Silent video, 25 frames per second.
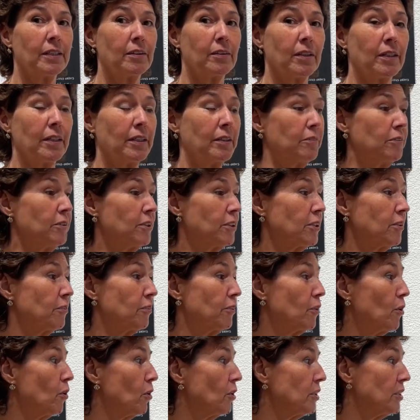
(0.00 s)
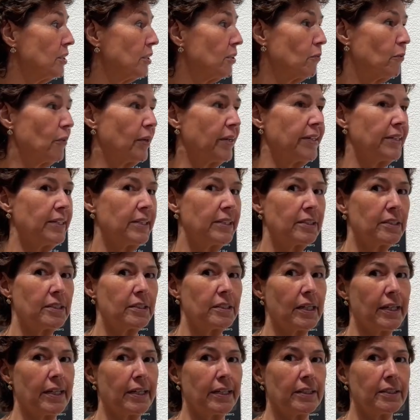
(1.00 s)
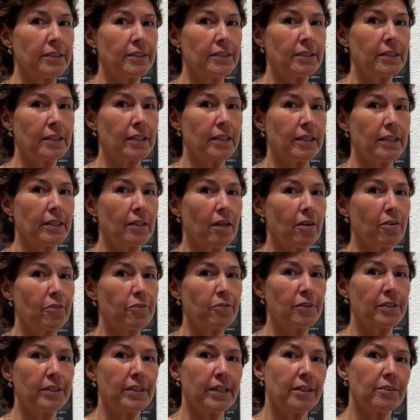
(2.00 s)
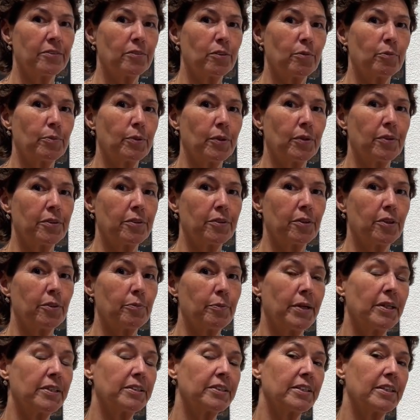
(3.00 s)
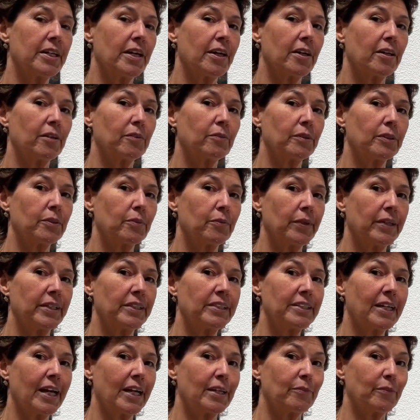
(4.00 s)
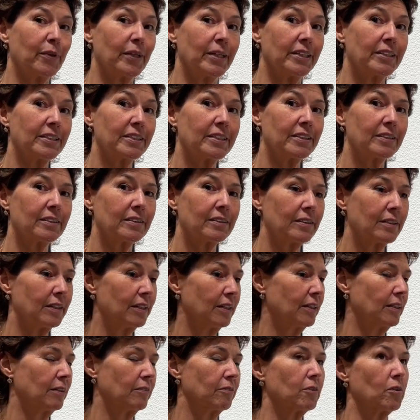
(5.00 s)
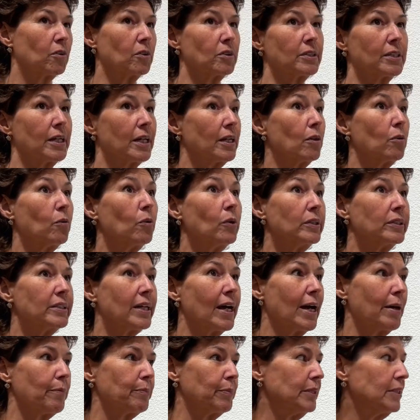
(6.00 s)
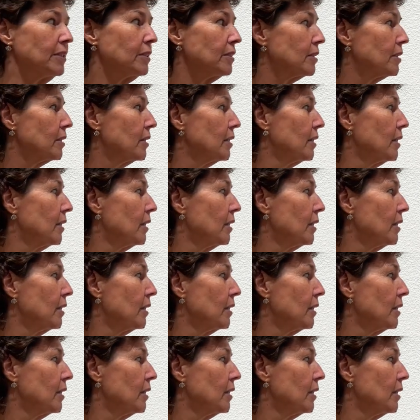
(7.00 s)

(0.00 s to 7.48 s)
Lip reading: It was, of course, the rainiest days, and all 3 days were blowing 30 miles an hour with rain sideways, and of course that always happens.